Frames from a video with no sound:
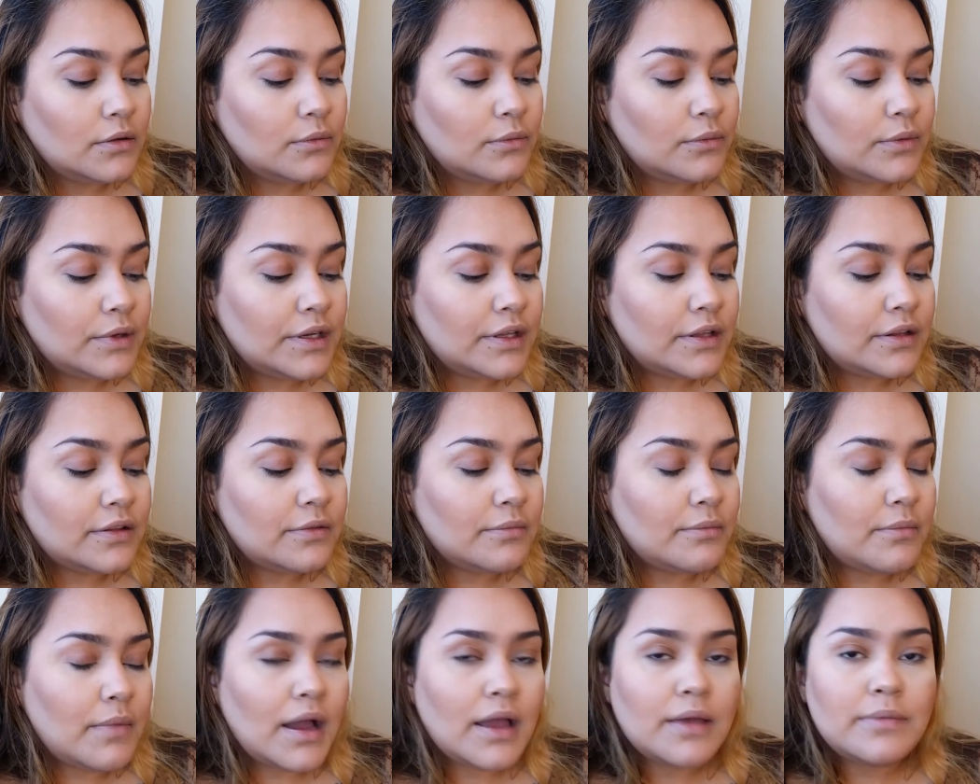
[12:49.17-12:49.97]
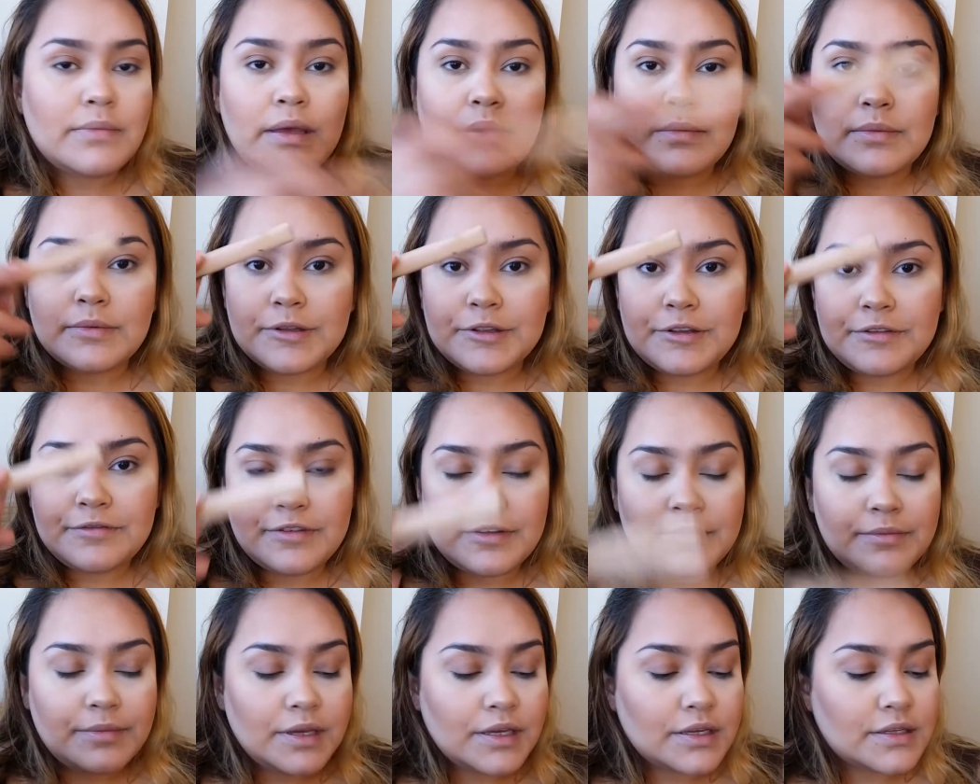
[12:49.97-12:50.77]
with my Maybelline
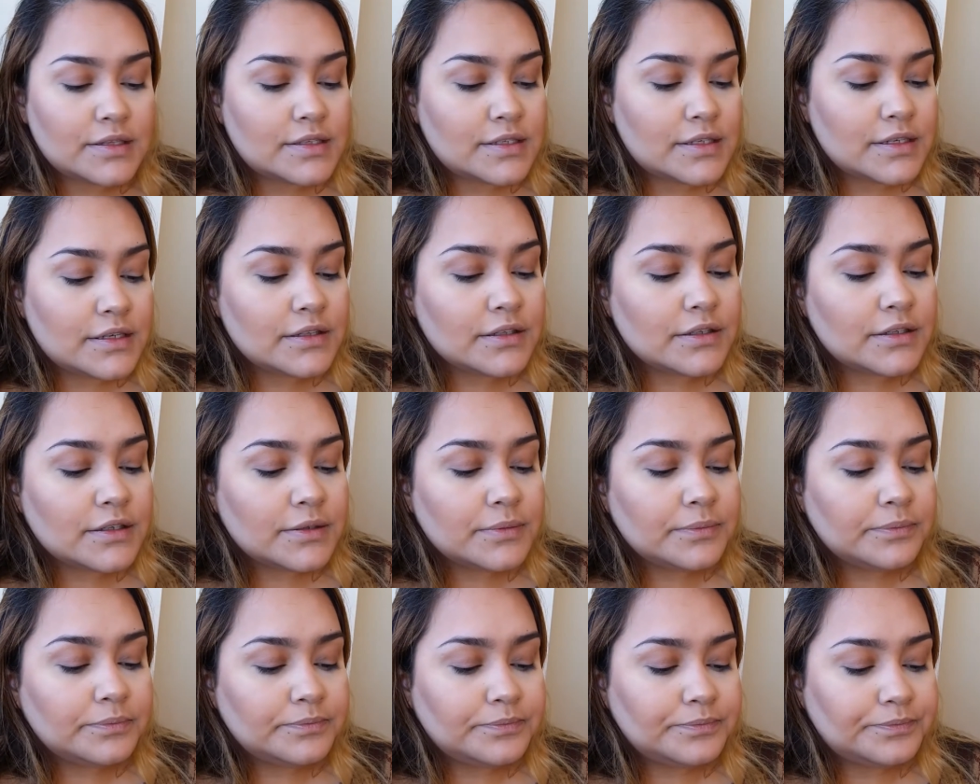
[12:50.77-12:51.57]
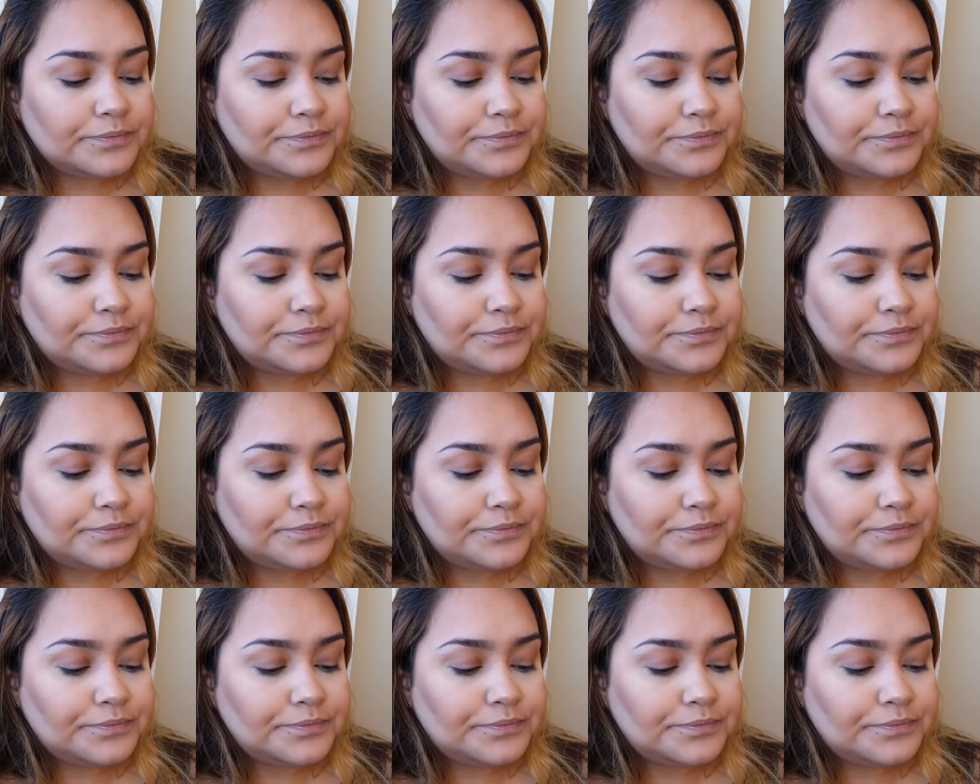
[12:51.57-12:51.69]
Fit Me Concealer.